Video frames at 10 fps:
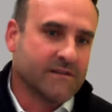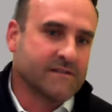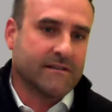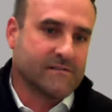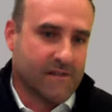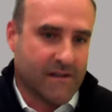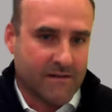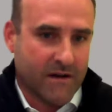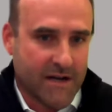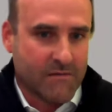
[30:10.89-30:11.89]
Looks like there's a lot
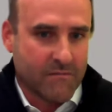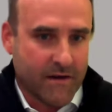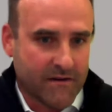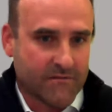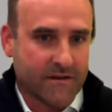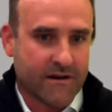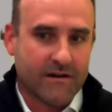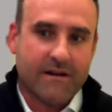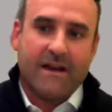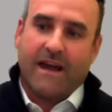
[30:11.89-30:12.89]
of money to be made over there.